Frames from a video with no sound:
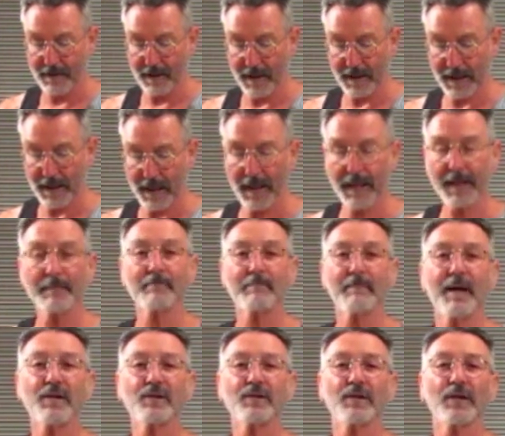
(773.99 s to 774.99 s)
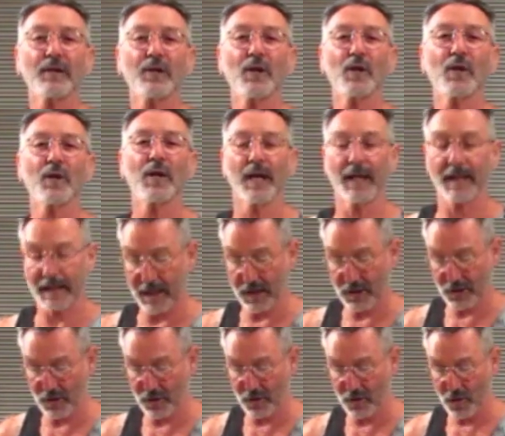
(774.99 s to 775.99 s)
I can't imagine a
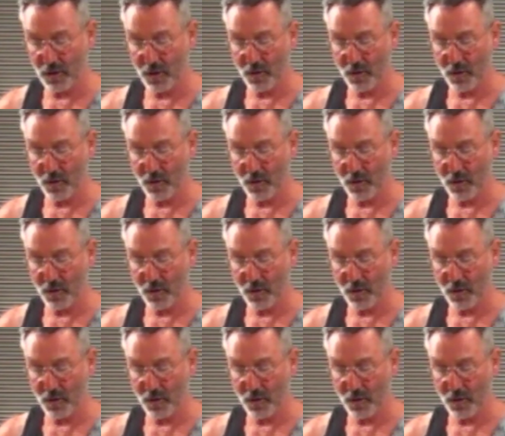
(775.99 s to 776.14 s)
kitchen